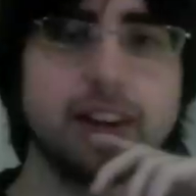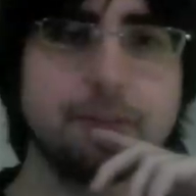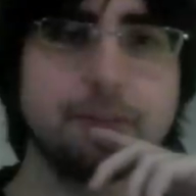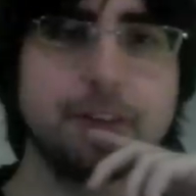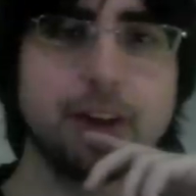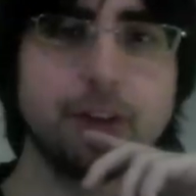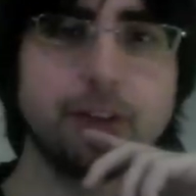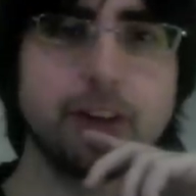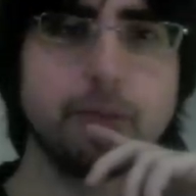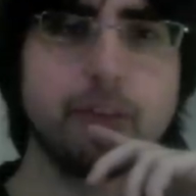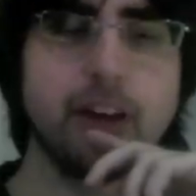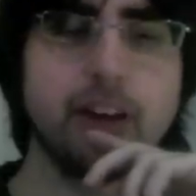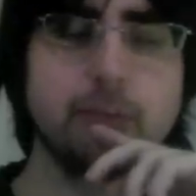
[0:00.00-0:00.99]
Fatal Frame
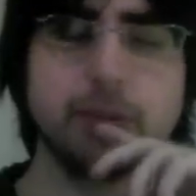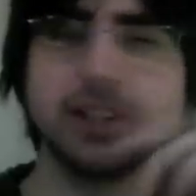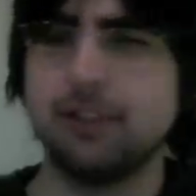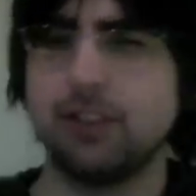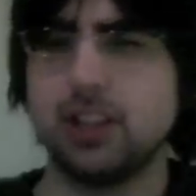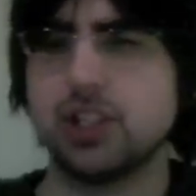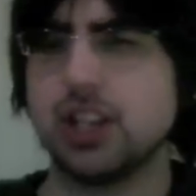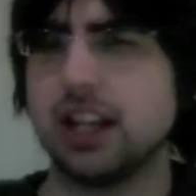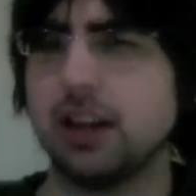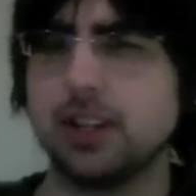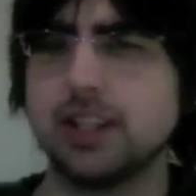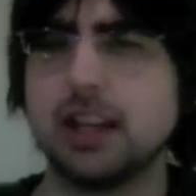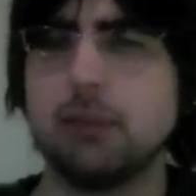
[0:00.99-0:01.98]
5. But definitely check out
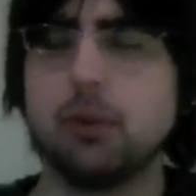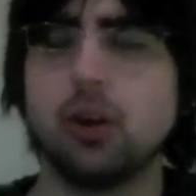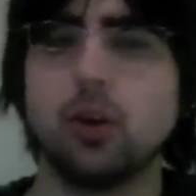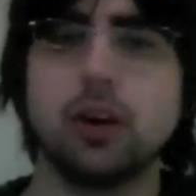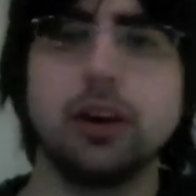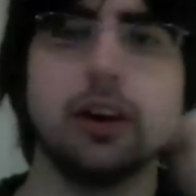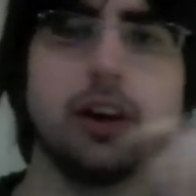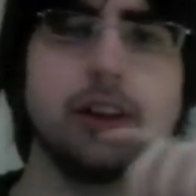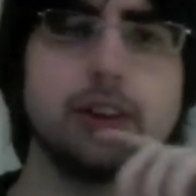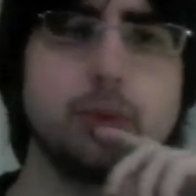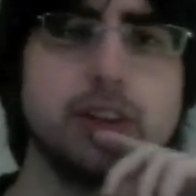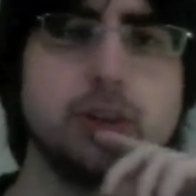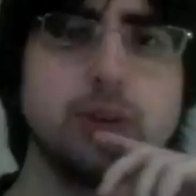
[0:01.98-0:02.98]
the demo on
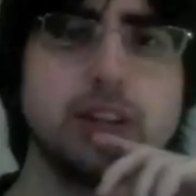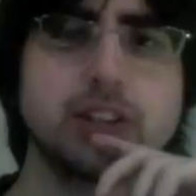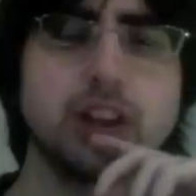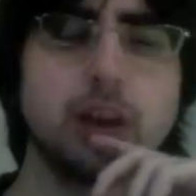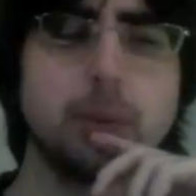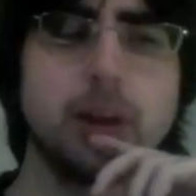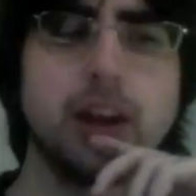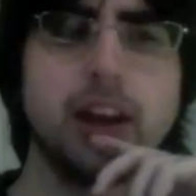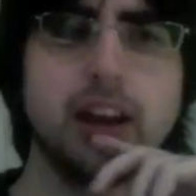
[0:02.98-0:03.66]
the Wii U eShop.